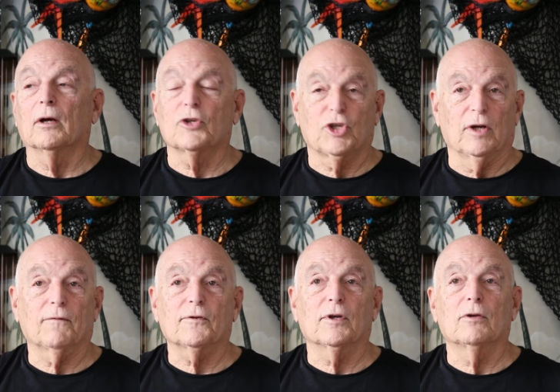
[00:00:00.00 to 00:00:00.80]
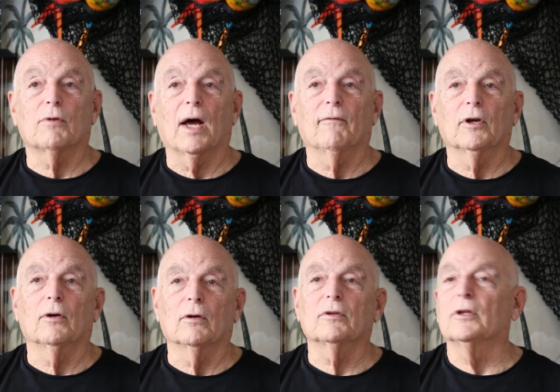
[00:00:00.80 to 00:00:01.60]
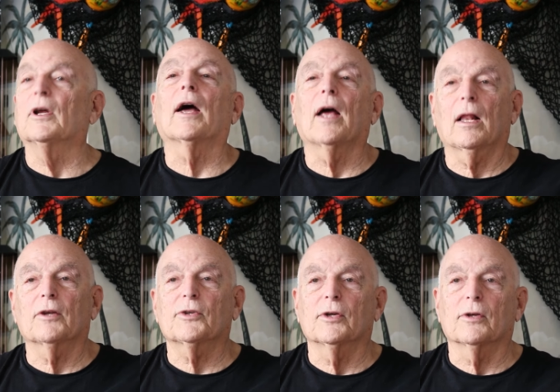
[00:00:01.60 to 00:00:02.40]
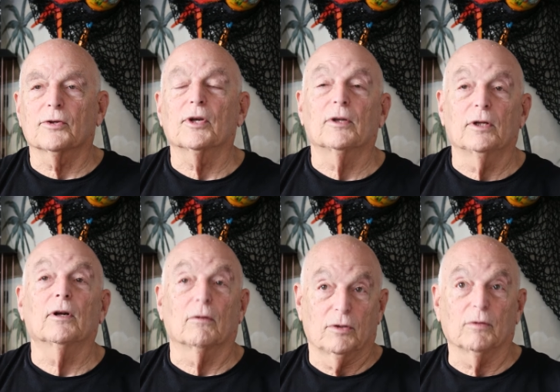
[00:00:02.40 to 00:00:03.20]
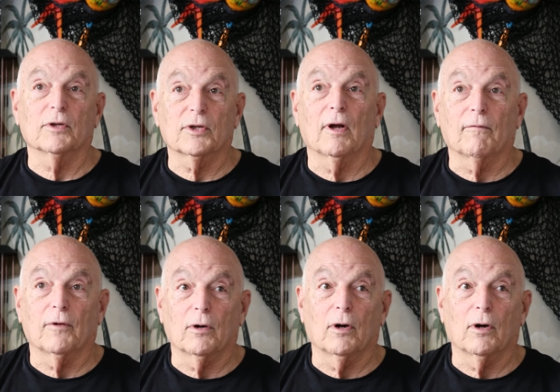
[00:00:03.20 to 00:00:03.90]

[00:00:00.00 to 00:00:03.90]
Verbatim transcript: shifts in driving her to dialysis and, you know, doing stuff for